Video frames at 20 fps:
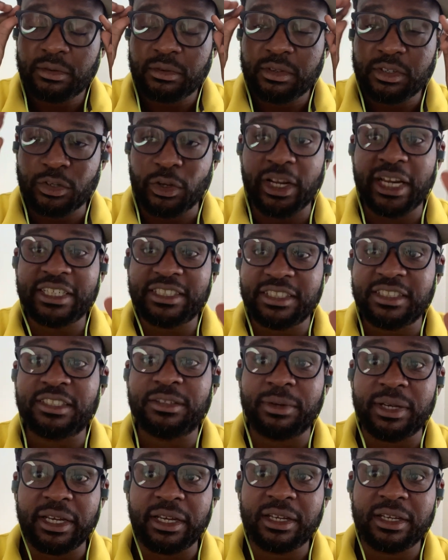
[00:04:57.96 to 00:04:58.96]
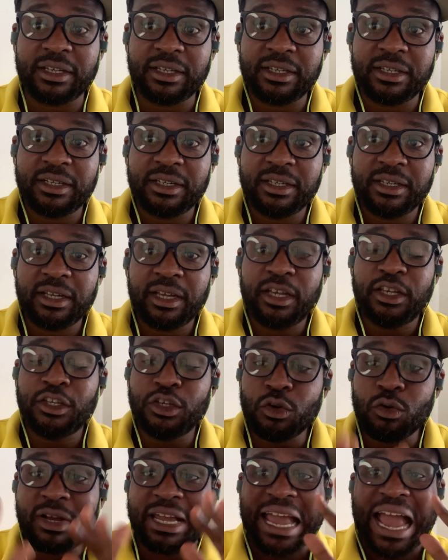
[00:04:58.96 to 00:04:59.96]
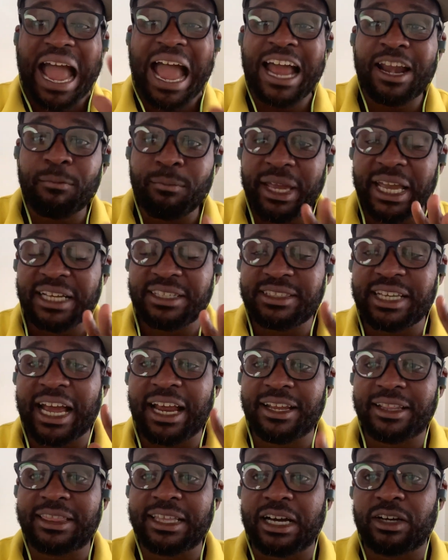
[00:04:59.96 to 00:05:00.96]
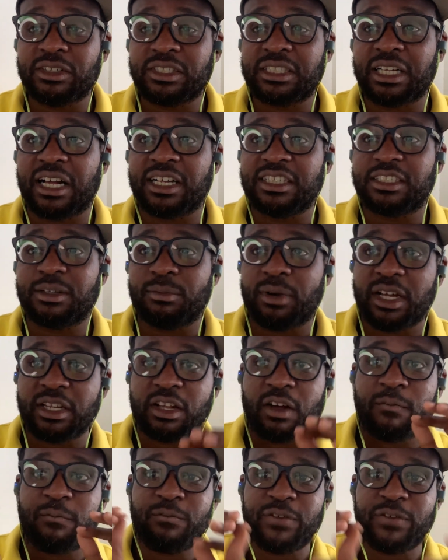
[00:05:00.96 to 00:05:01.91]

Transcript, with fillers: So listen to me. You can make ten thousand dollars a month on